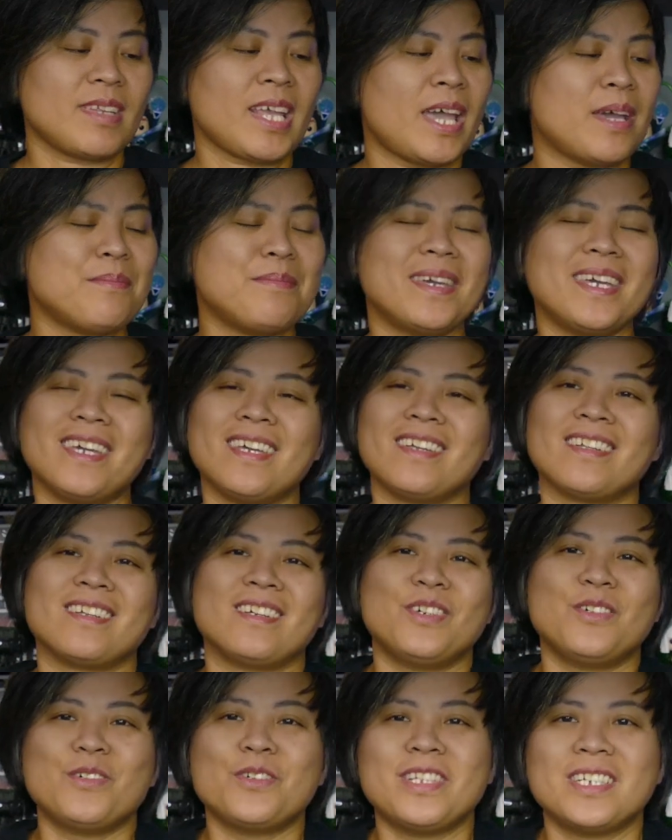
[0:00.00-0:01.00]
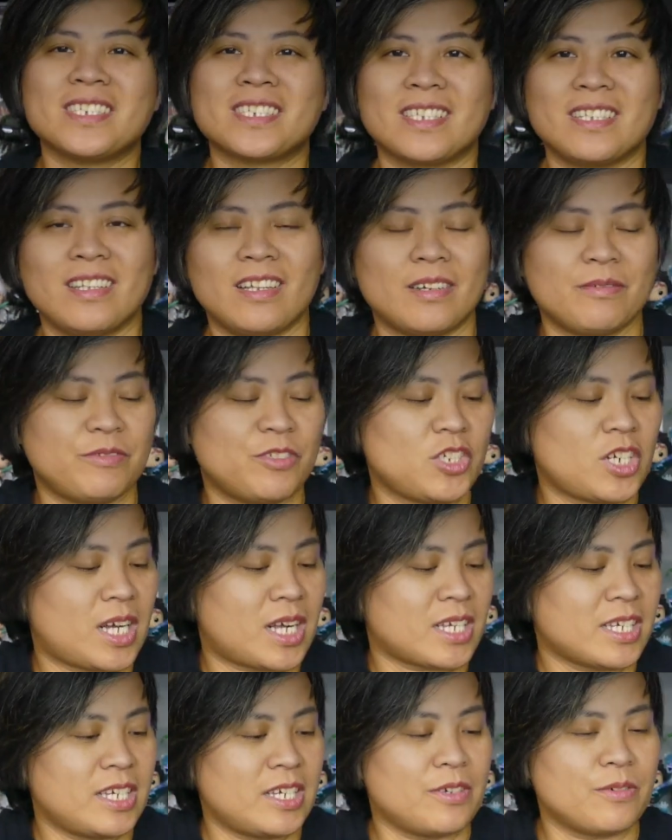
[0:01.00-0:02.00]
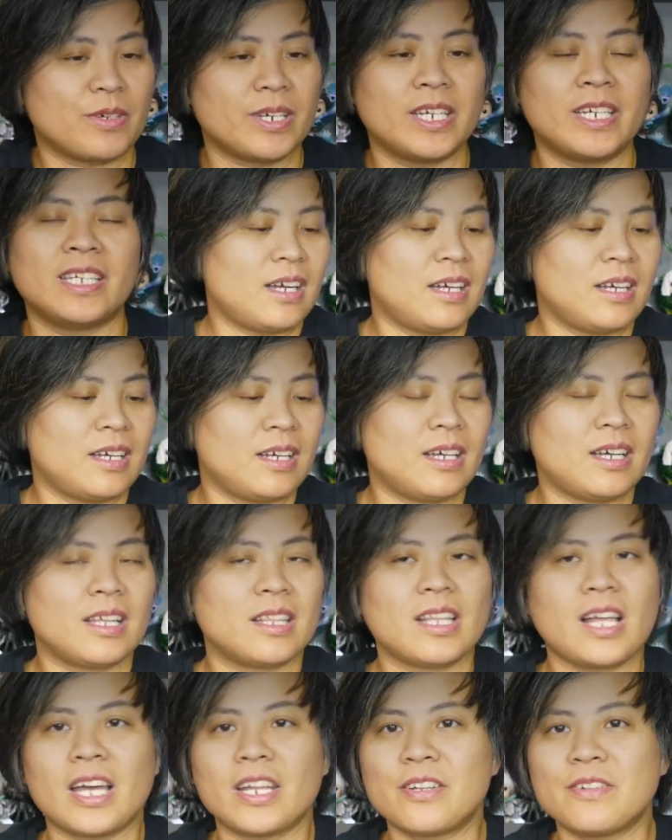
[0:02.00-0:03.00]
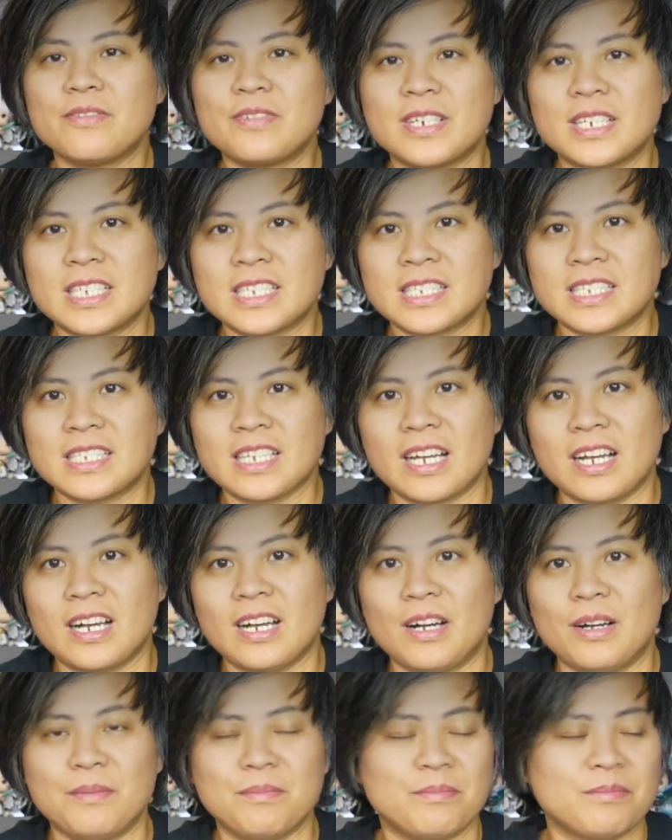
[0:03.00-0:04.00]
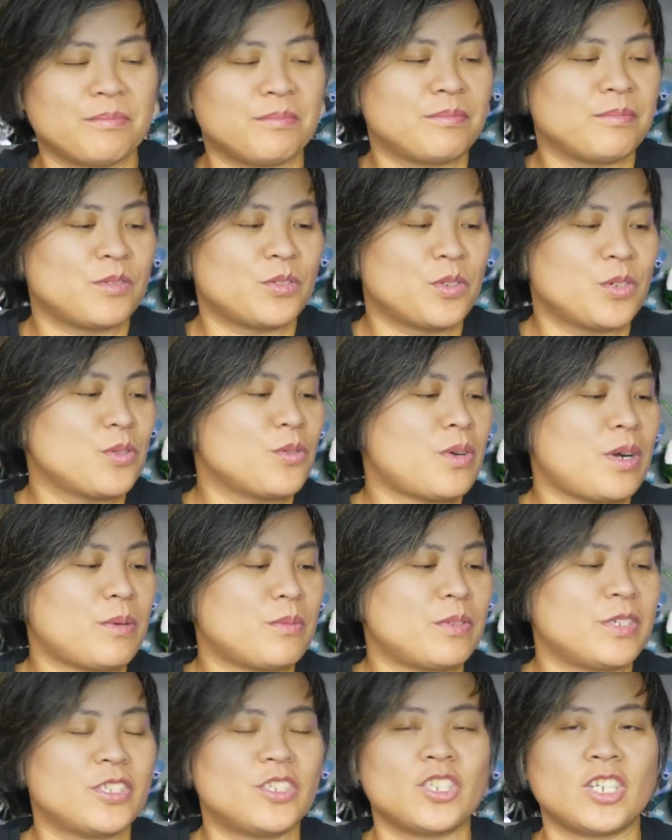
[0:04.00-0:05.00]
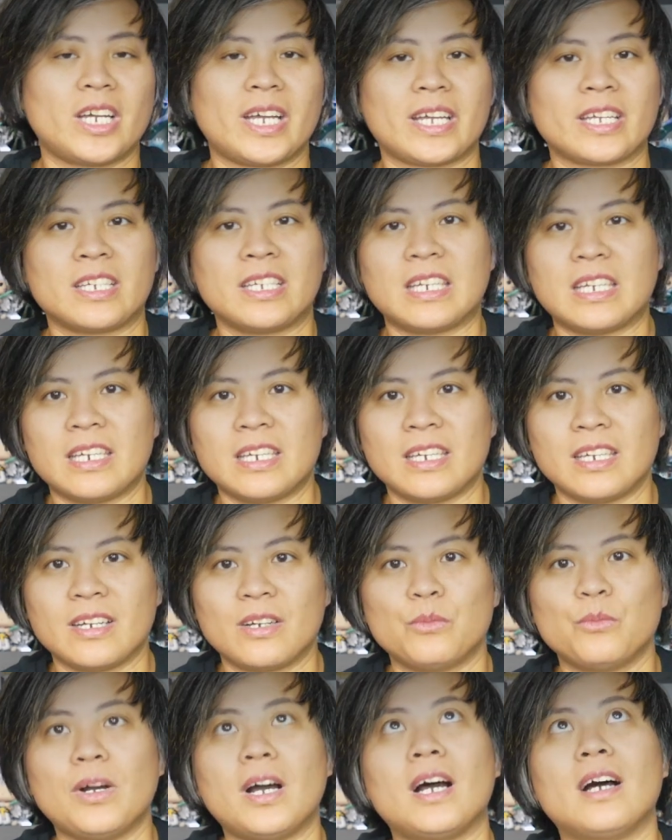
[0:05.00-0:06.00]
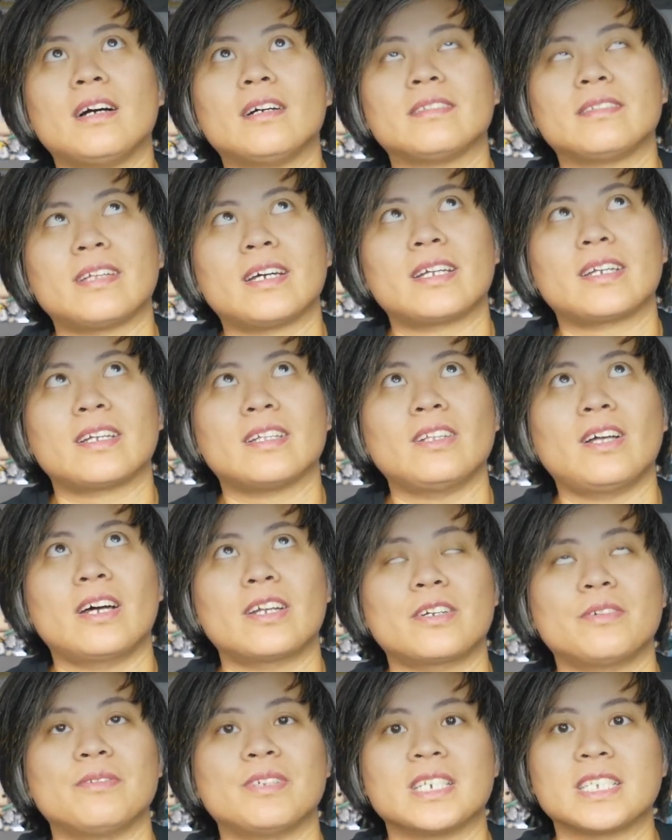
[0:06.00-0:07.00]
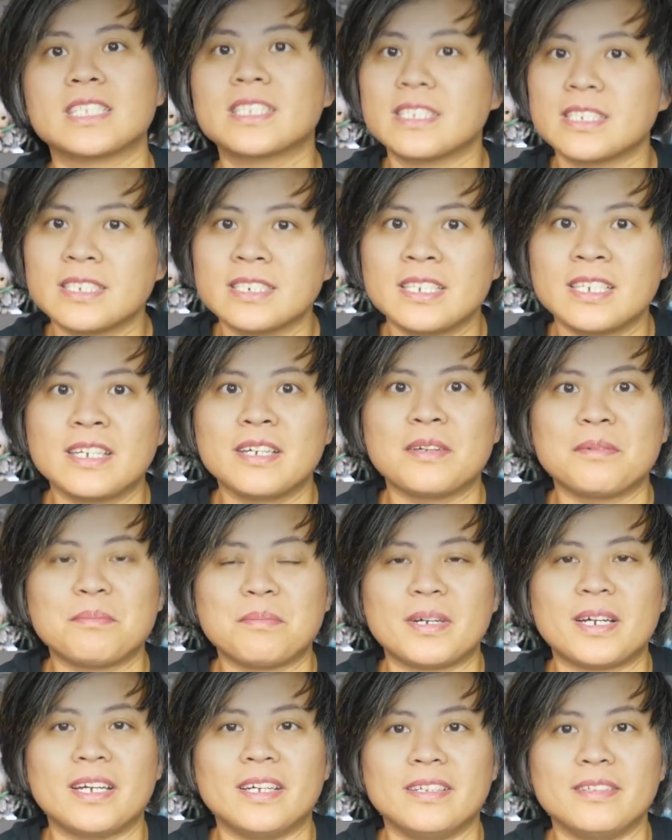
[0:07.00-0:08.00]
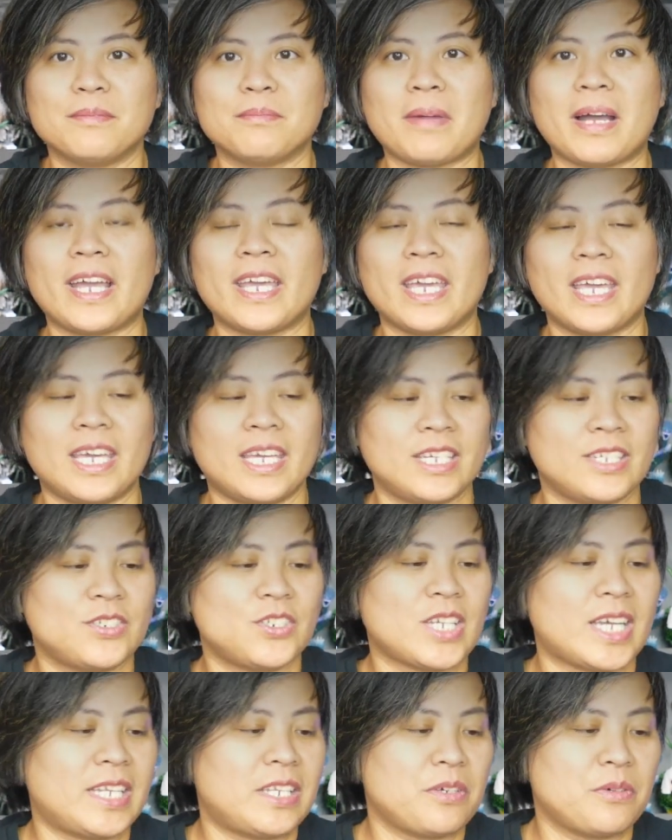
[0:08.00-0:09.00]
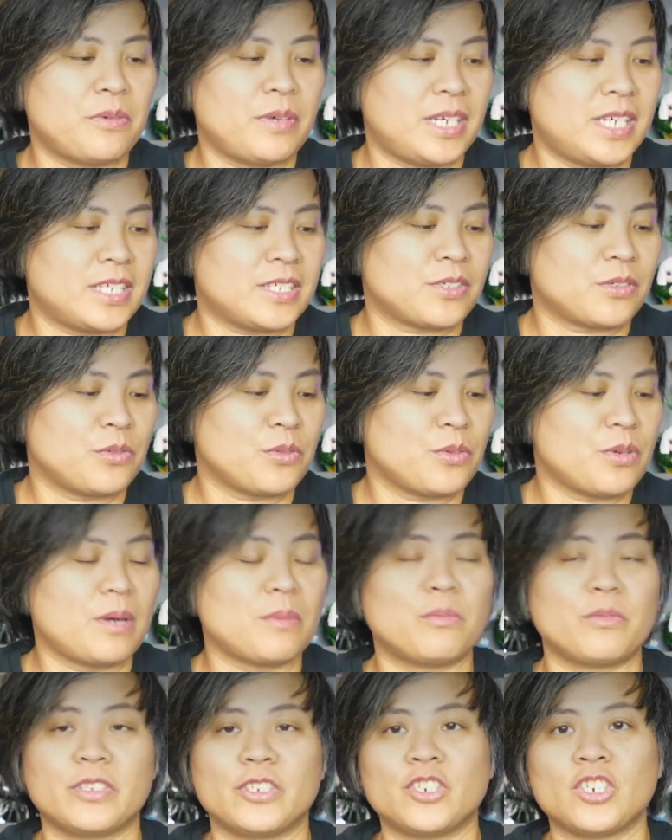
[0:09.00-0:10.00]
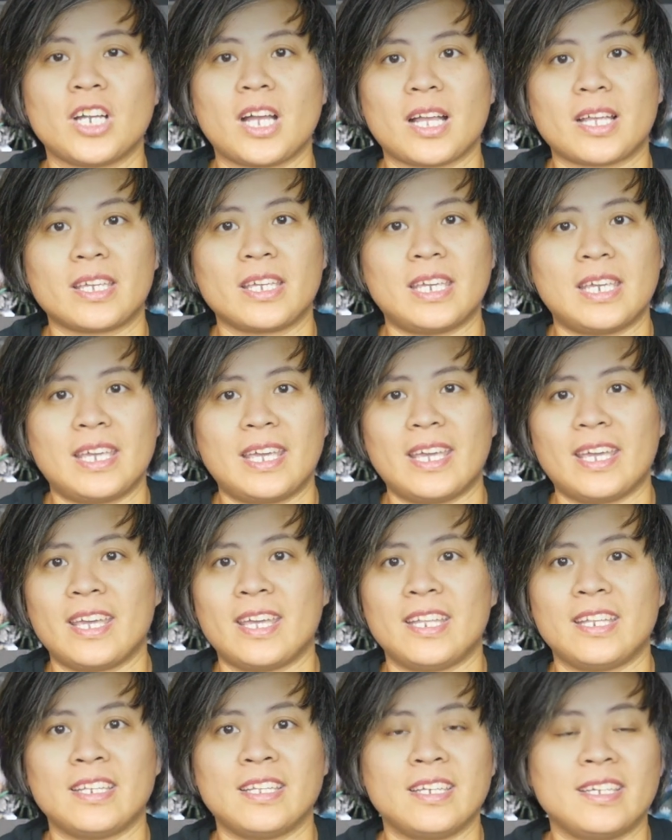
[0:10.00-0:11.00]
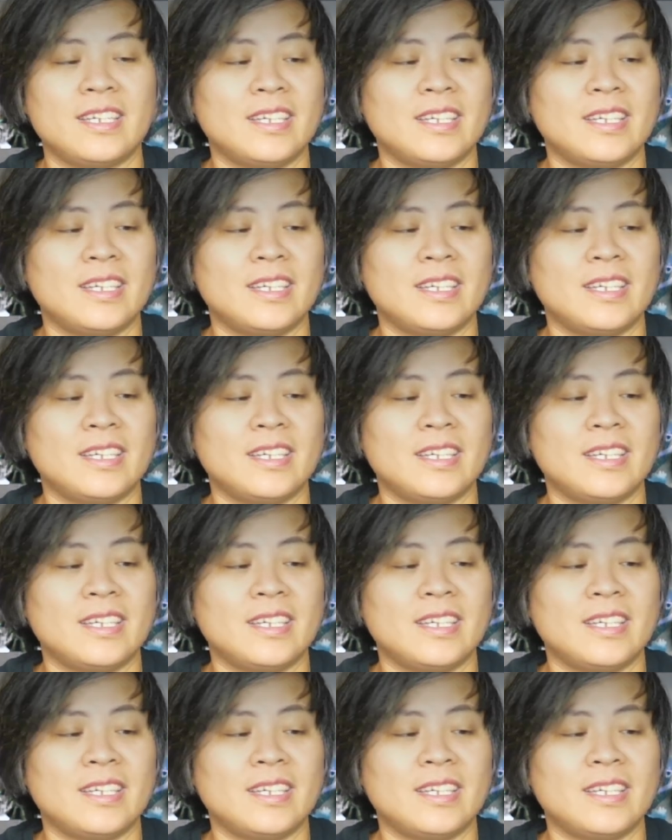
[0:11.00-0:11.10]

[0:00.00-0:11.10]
I mean, who doesn't love Chucky, right? A lot of us grew up with Chucky. Well, not a lot of us, but my age, anyways, grew up with Chucky, and